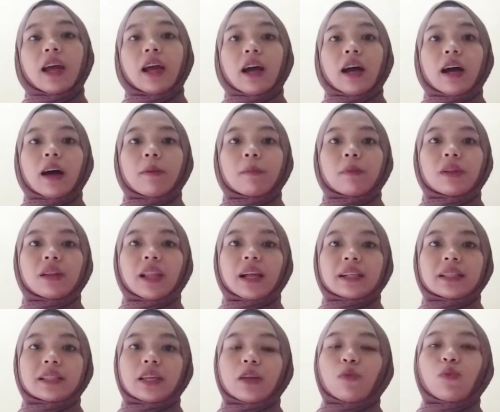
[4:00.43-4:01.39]

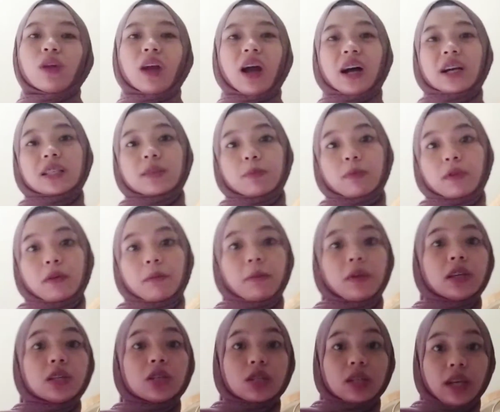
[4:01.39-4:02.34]
collecting we ask
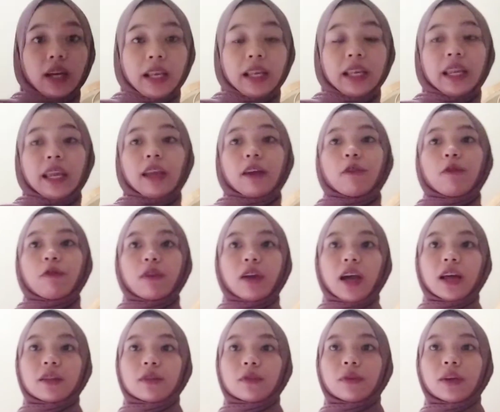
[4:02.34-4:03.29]
permission, if
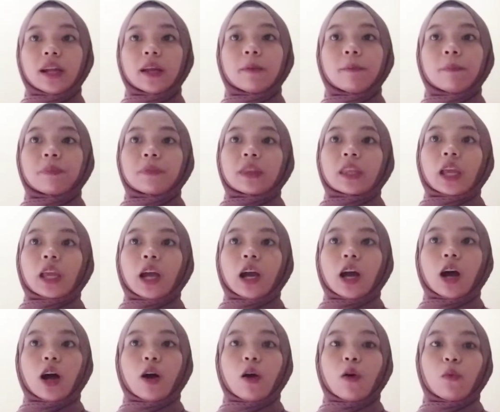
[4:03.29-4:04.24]
gathering
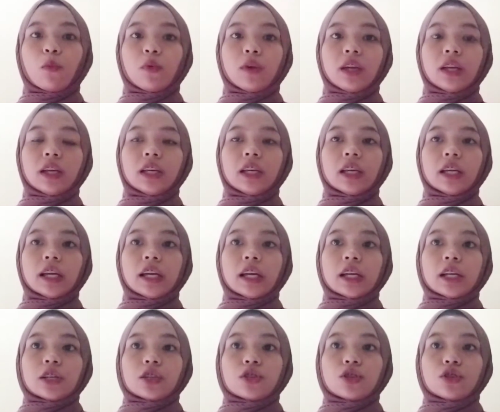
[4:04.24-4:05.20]
we
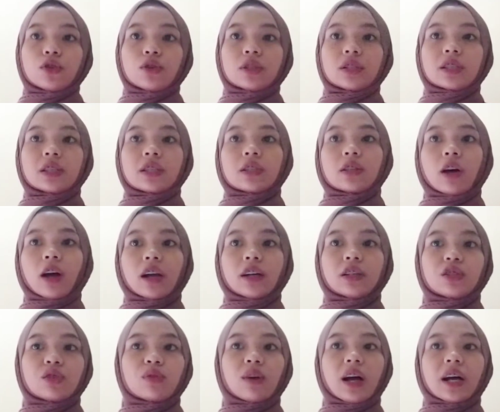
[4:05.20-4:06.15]
should
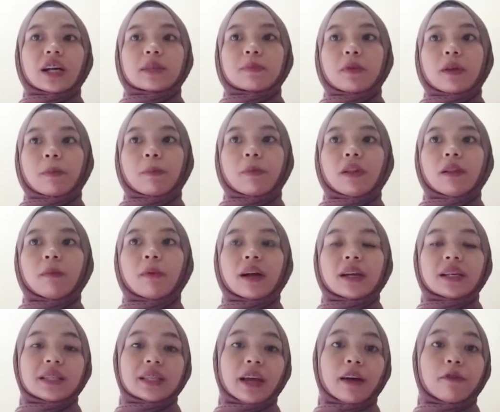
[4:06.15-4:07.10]
start to ask people by
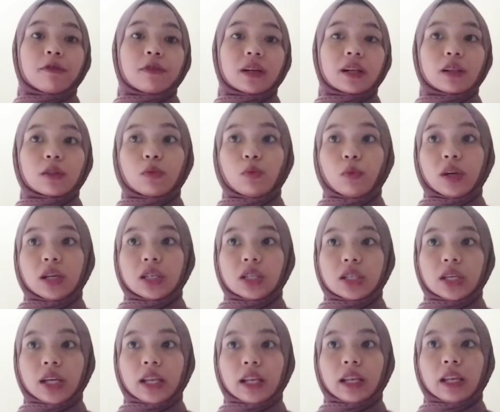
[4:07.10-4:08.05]
several
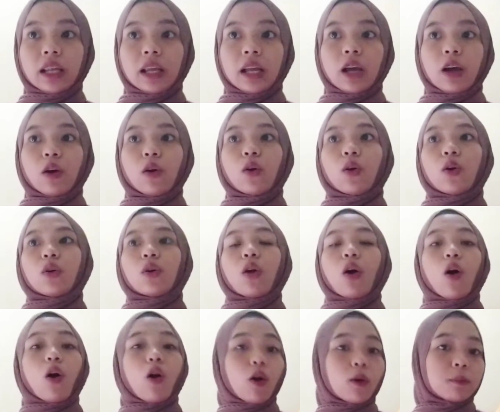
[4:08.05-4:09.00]
questions or
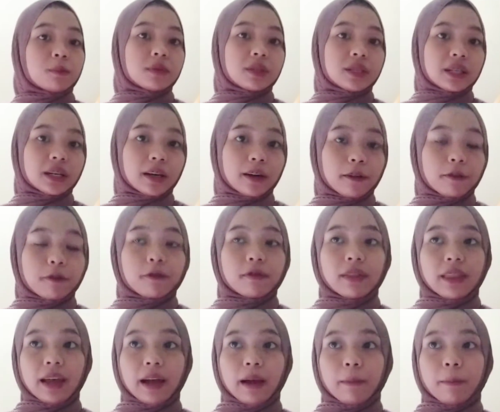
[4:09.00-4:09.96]
observe
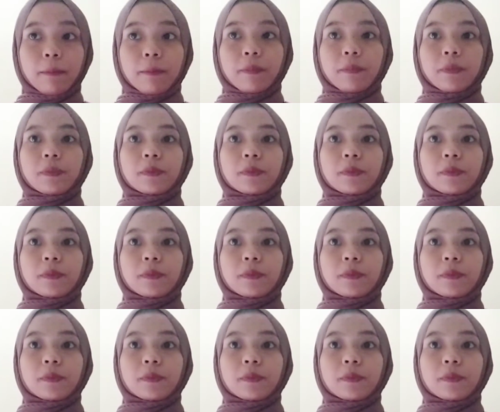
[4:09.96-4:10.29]
them.